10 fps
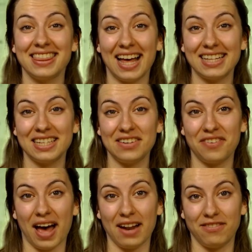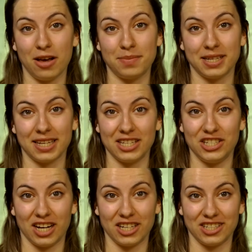That's it for adverbs and
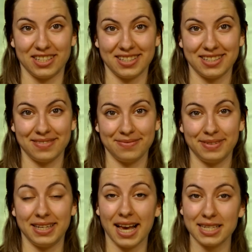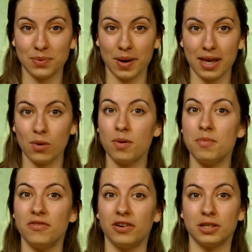conjunctions. Next week, we
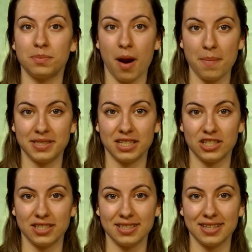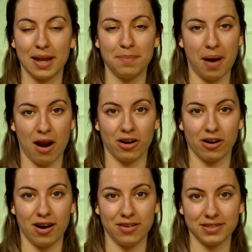move on to prepositions and
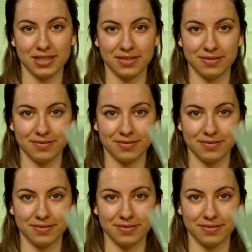paragraphs.